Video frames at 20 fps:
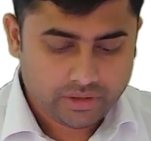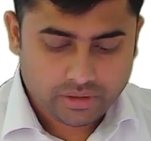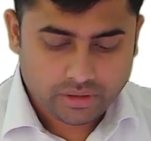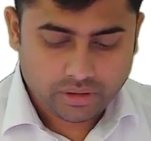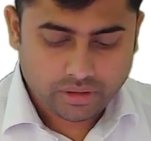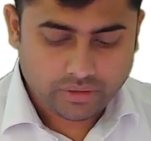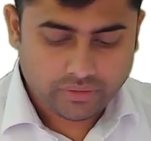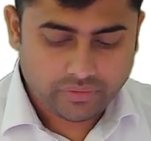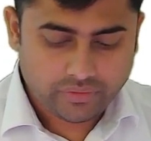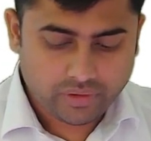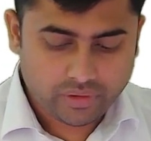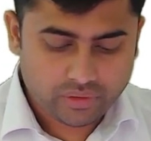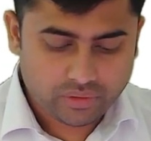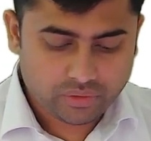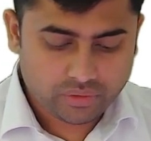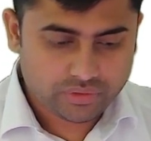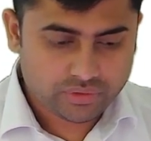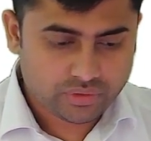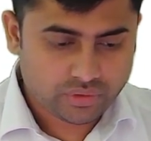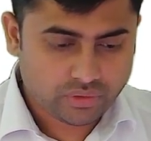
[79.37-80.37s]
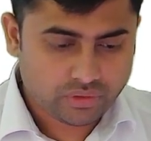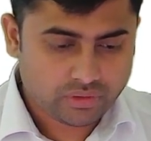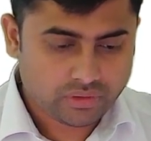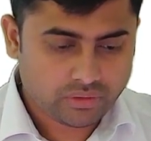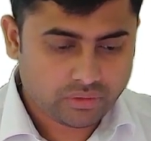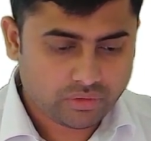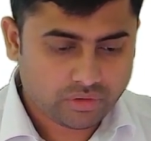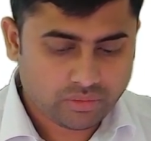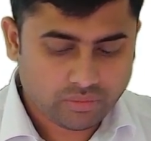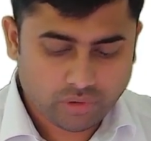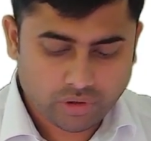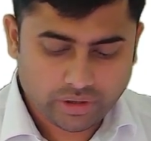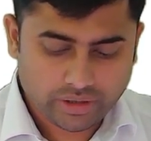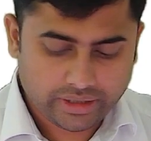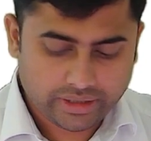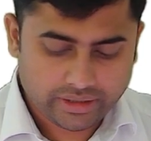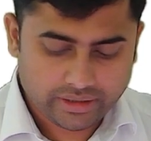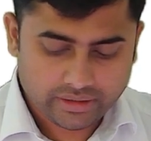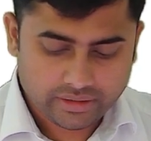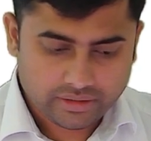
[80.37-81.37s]
Now if you want to store good
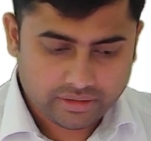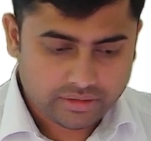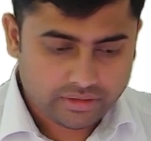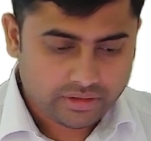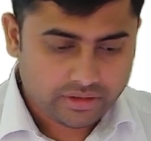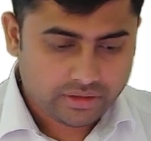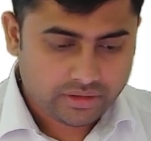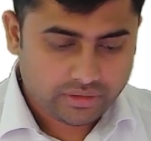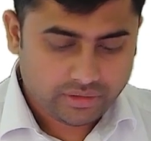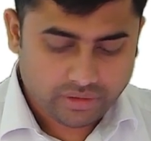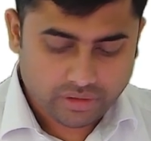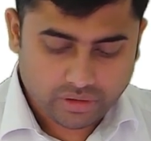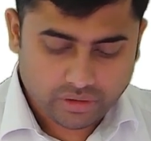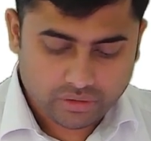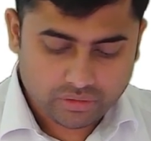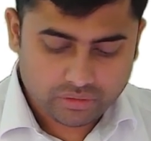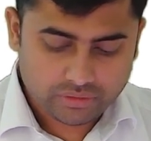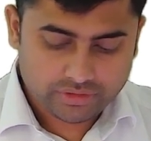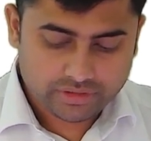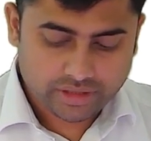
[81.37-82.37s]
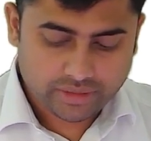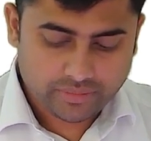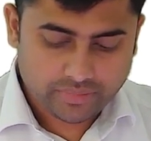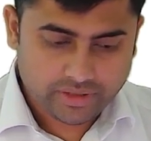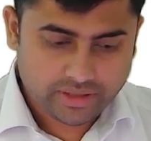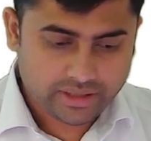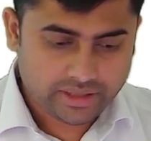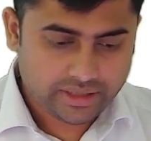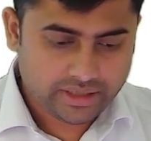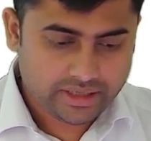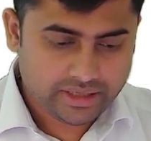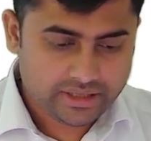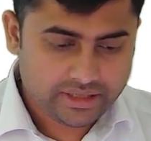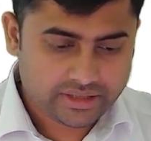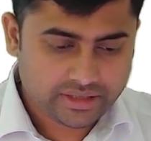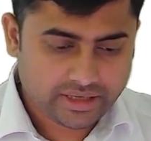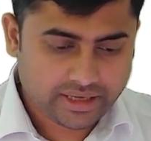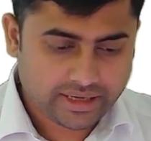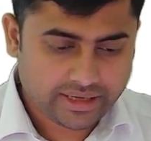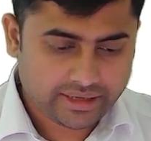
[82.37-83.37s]
morning, you have to separate
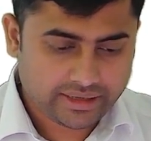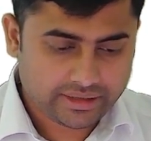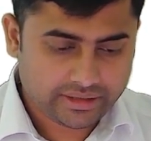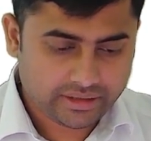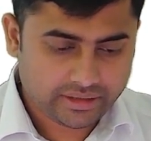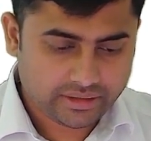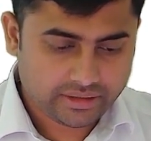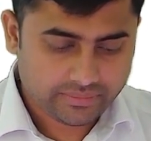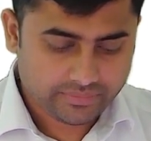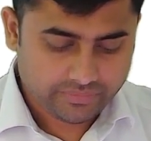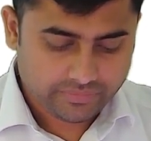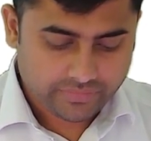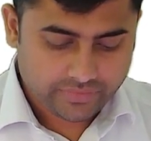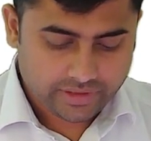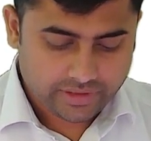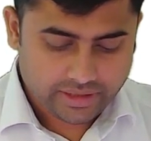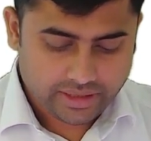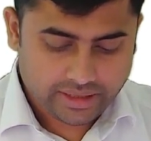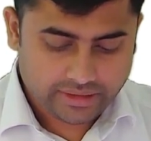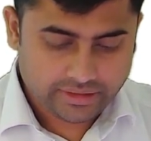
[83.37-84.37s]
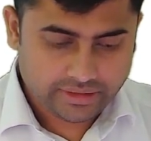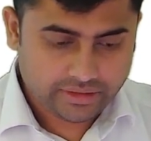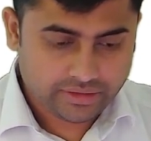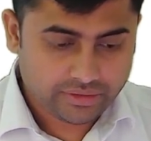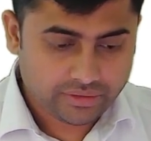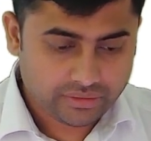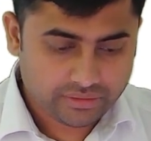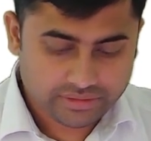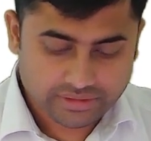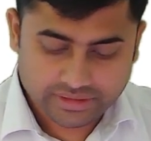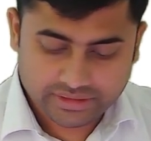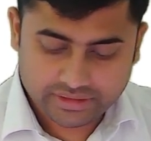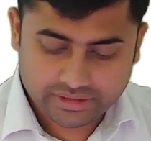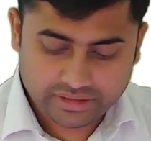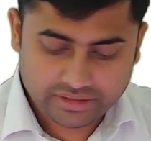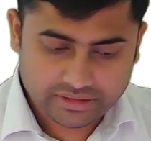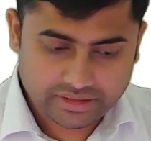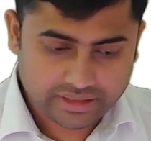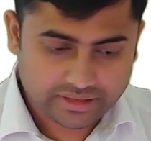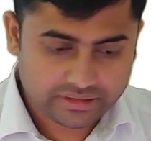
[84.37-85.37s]
each character and enclose this
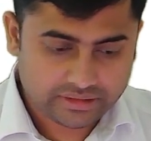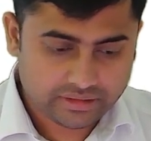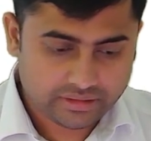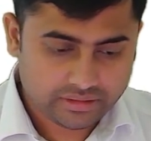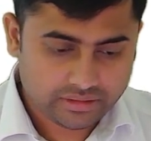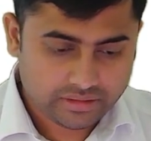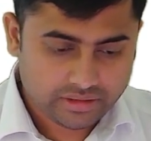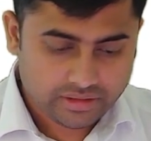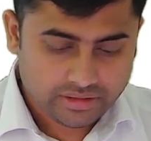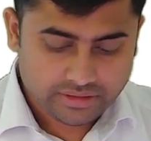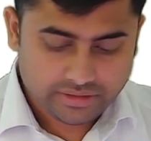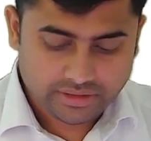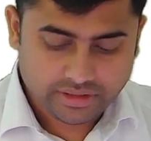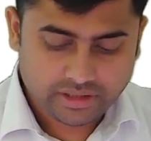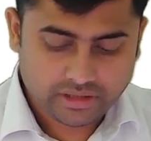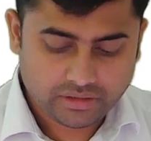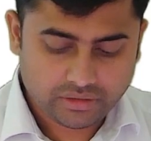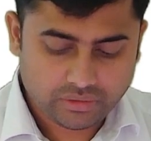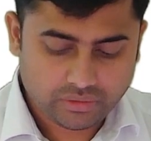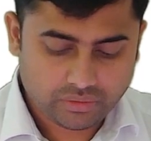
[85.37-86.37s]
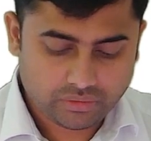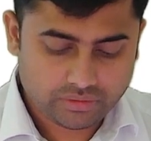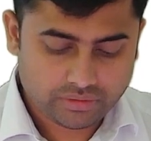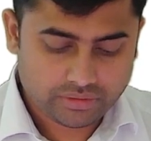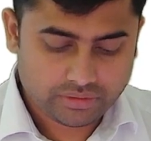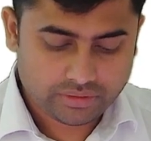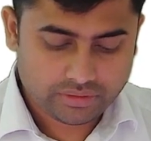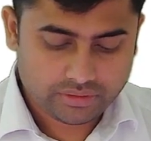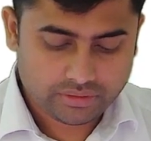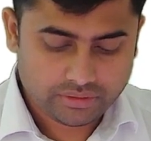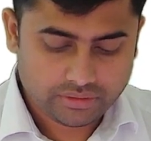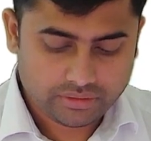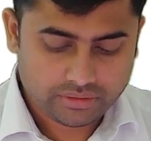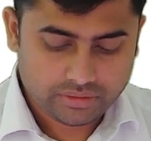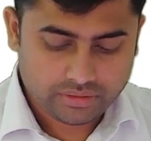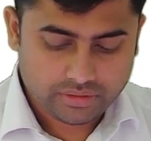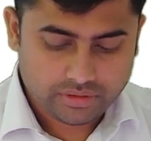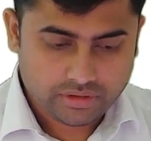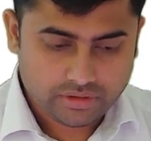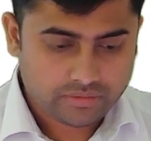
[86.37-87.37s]
inside the single quotes.
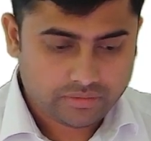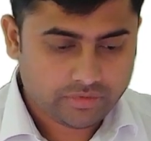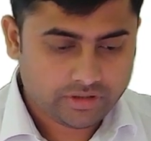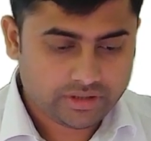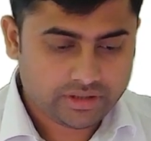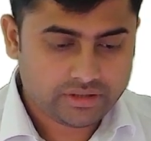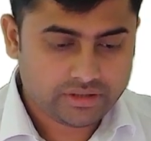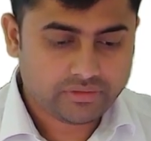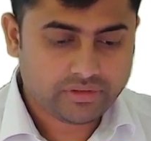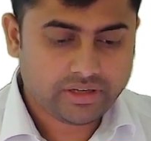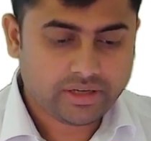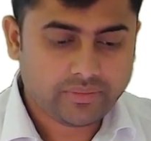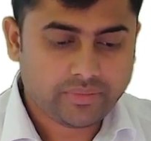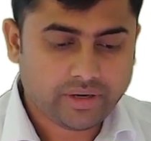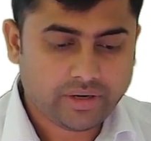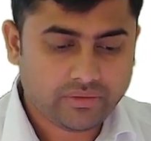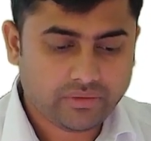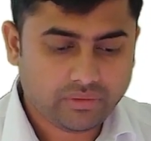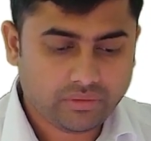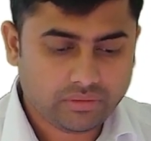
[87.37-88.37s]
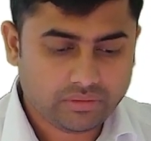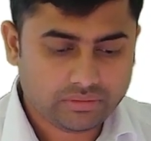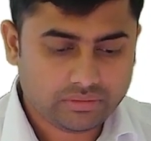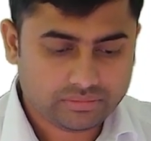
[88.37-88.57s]
But this is very painful.